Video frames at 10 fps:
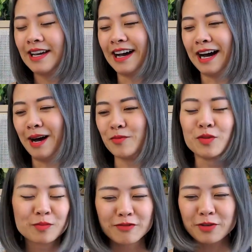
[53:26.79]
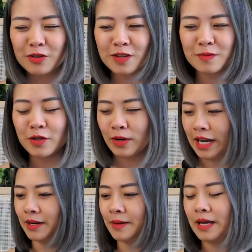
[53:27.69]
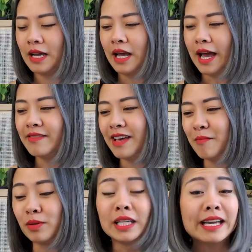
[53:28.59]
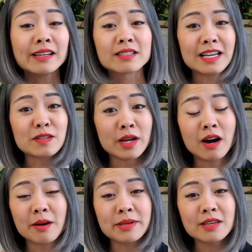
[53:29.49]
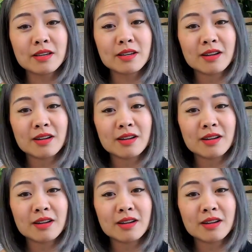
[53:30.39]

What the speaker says: So the bird feeder has been great, and then plants as my hobby.